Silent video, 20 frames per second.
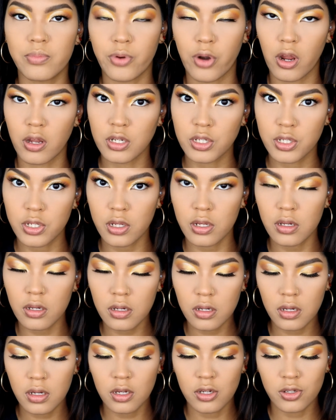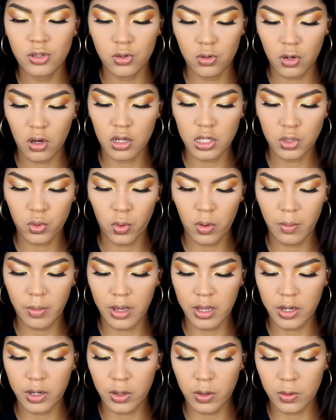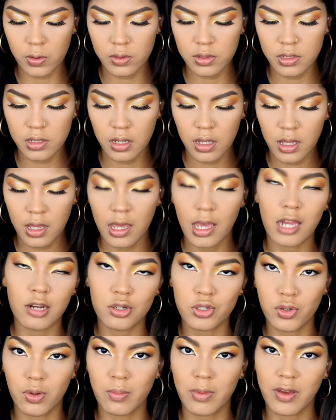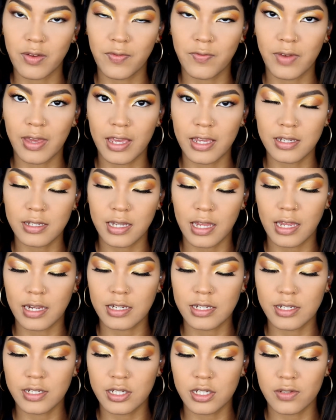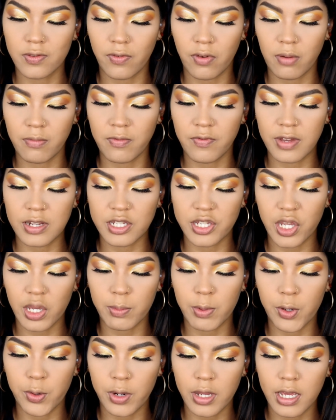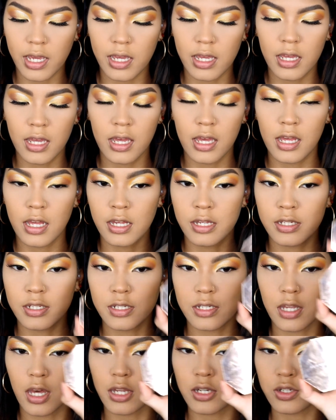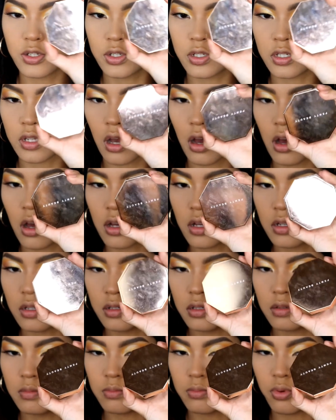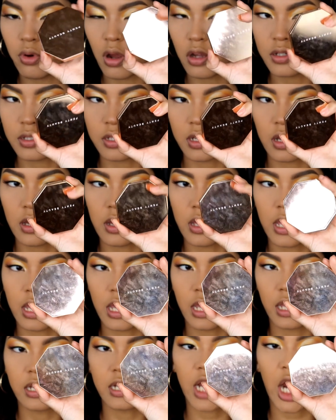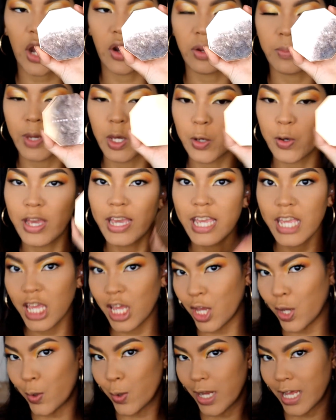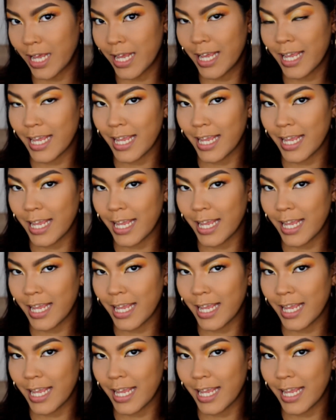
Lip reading: bronzer to contour my nose and also my face, and this is from Fenty Beauty Sunstock Bronzer in Caramel Cutie.